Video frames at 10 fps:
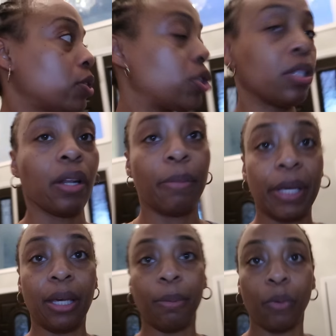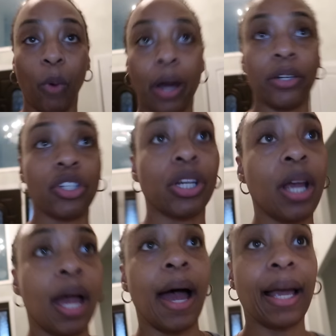she's gonna be keeping watch.
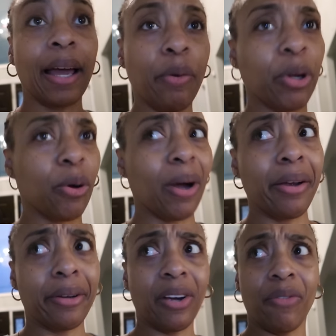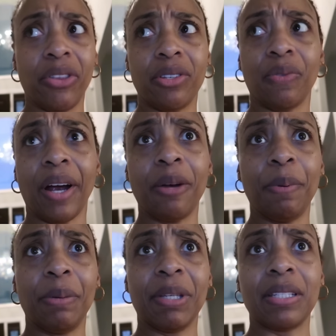I kinda wanna go out here and cover this fire
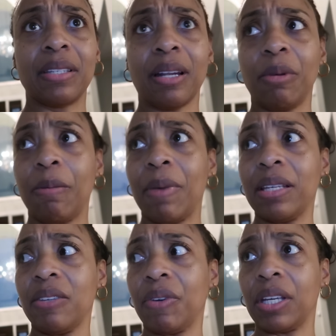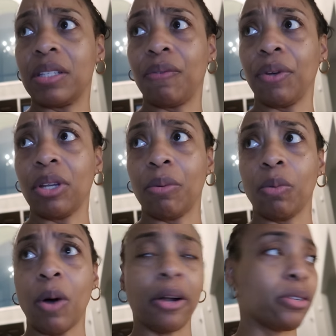pit because it's gonna be a mess if it gets filled up with
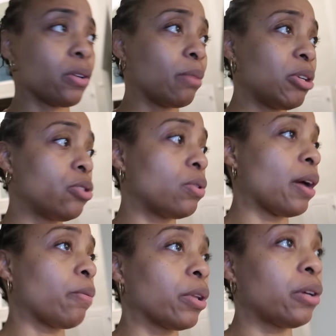water. So let me do that really